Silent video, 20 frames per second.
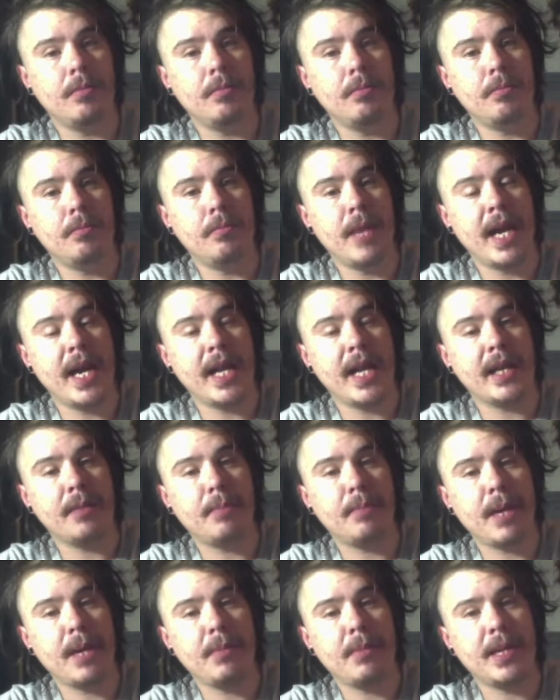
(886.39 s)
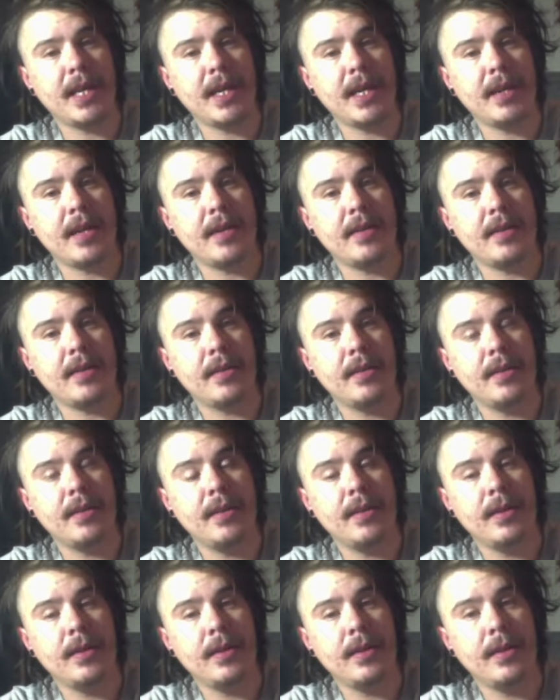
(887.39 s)
Mag Baby Kit.
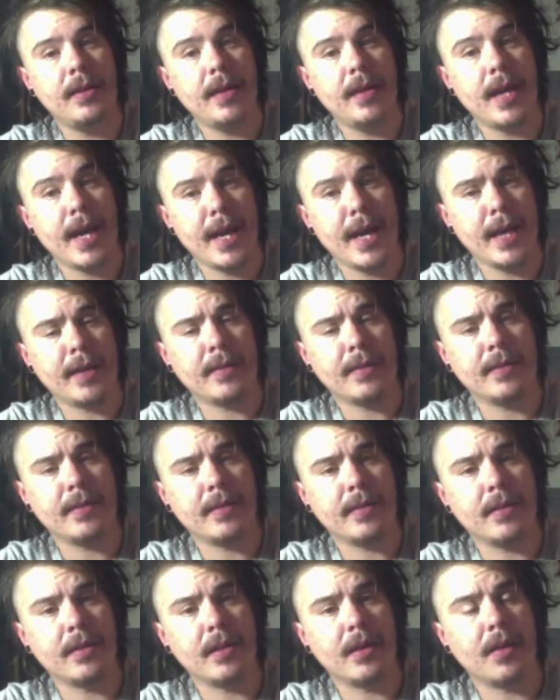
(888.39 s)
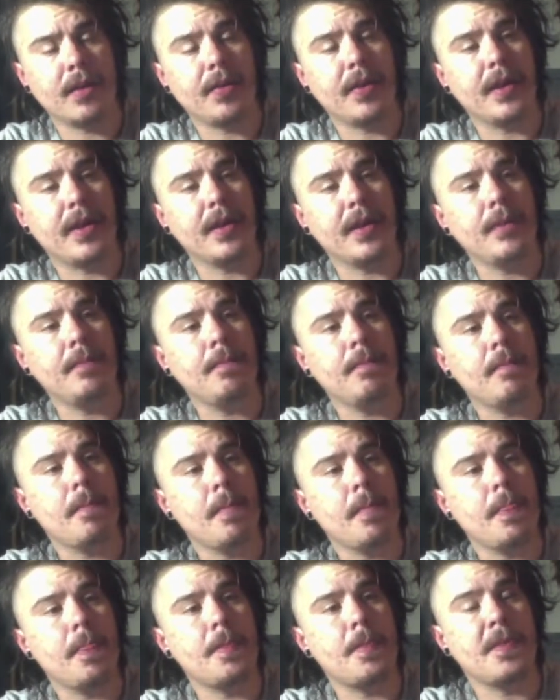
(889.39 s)
Excellent little thing.
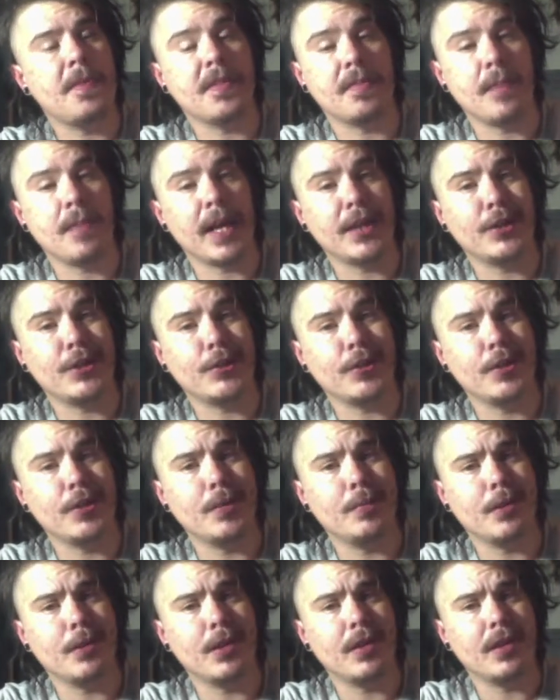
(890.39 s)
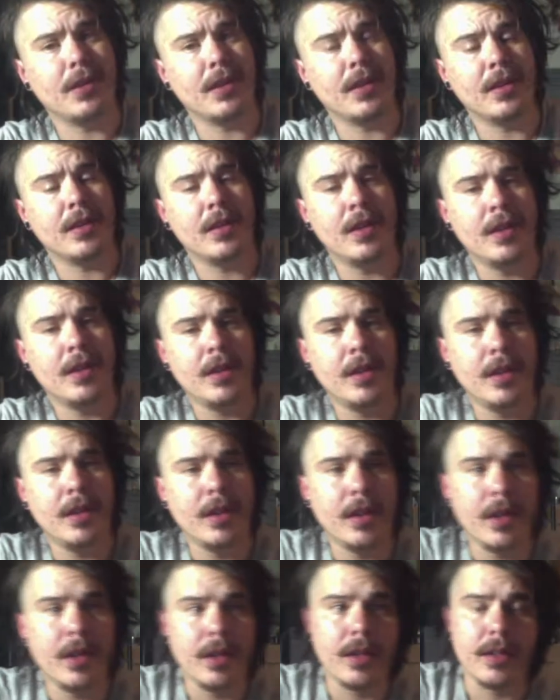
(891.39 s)
Just make sure you put the
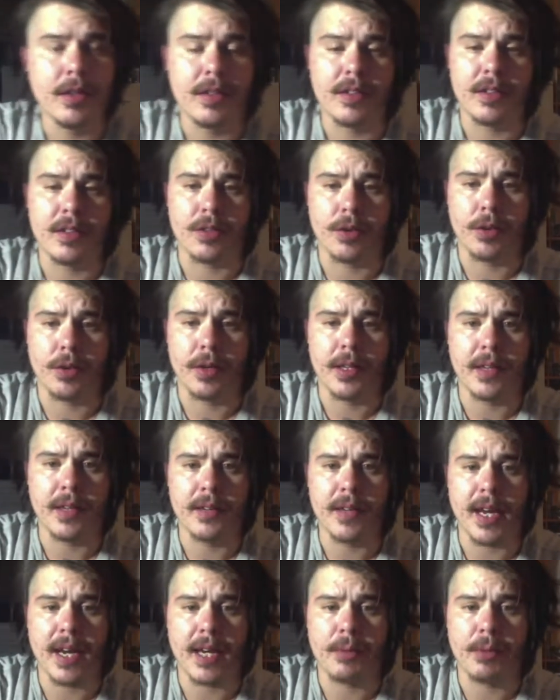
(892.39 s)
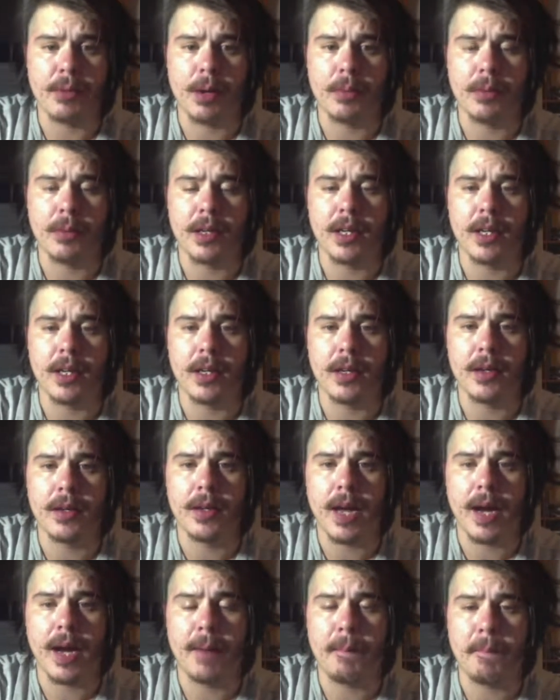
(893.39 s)
screw in the tank properly
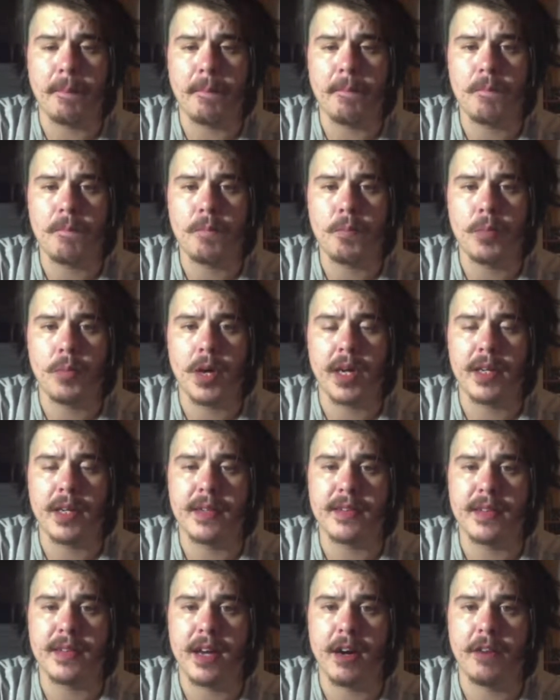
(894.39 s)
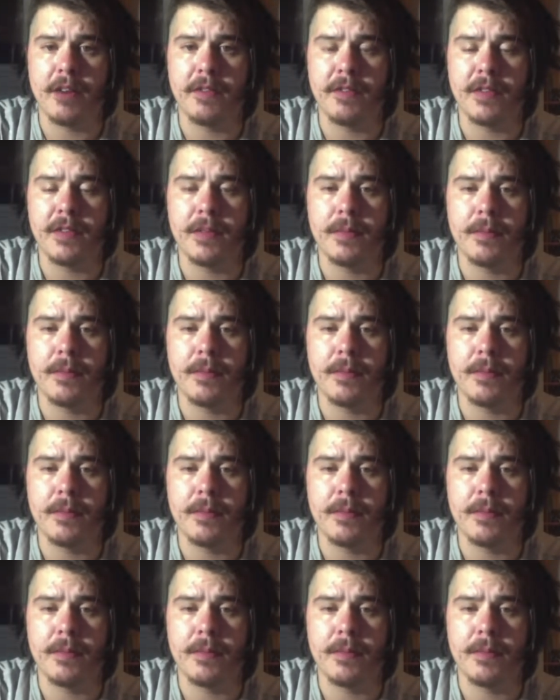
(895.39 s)
by yourself.